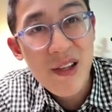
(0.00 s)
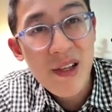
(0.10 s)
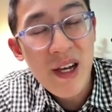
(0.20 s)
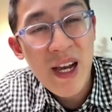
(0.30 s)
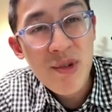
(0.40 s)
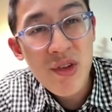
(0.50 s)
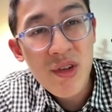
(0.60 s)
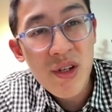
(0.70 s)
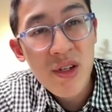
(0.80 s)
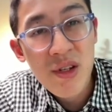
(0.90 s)
I'm just
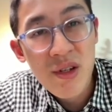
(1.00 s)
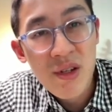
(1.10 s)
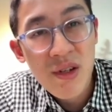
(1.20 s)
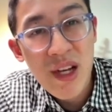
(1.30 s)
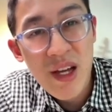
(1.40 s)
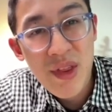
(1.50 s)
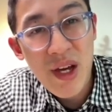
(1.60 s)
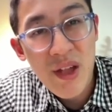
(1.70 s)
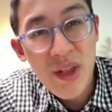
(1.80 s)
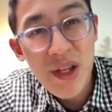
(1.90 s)
going to,
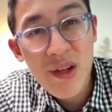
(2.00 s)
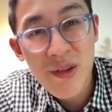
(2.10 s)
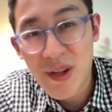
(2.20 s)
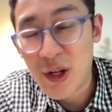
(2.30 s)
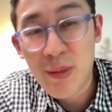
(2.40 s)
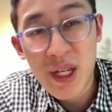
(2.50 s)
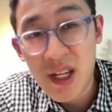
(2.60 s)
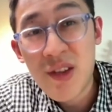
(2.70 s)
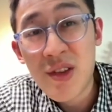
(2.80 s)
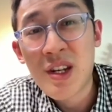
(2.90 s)
I think it'll be
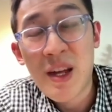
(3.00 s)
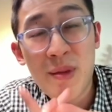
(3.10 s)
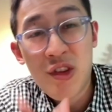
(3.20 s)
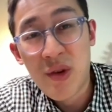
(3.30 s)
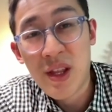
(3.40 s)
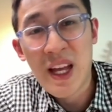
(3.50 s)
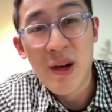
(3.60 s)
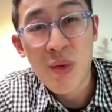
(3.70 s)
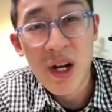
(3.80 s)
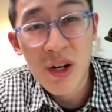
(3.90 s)
easy to demonstrate
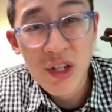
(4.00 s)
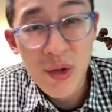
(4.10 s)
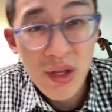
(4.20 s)
that while going